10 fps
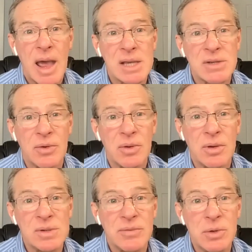As for
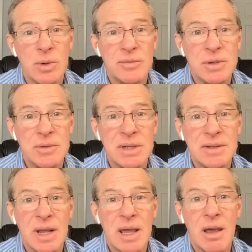those of you who have tuned in
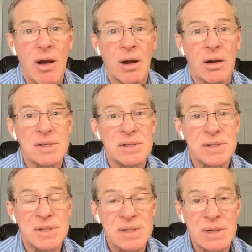today, our
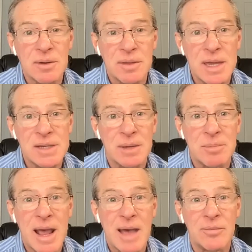sincere thanks on
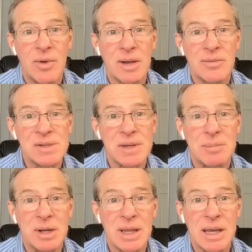behalf of all of us
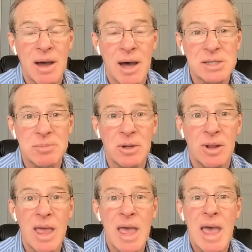at McLean Hospital.